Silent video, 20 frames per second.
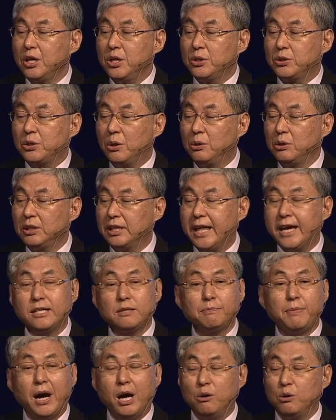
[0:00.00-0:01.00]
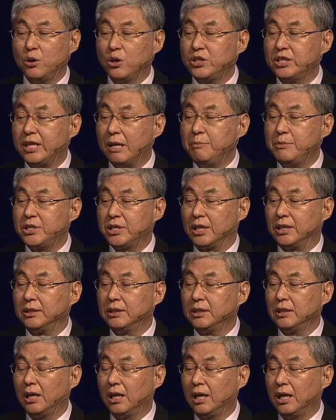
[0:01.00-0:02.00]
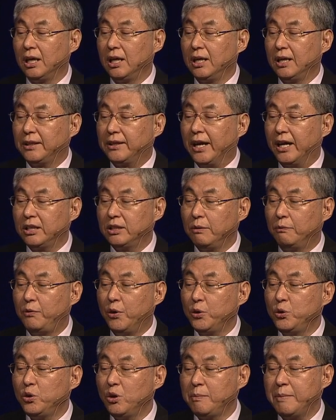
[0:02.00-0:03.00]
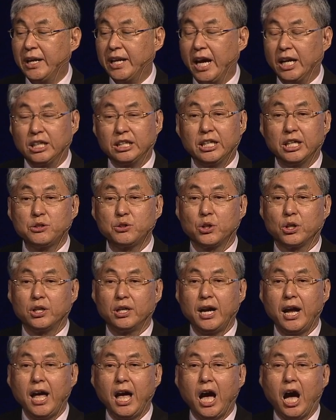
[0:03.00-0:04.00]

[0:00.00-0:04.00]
so less power consumption than the von Neumann architecture.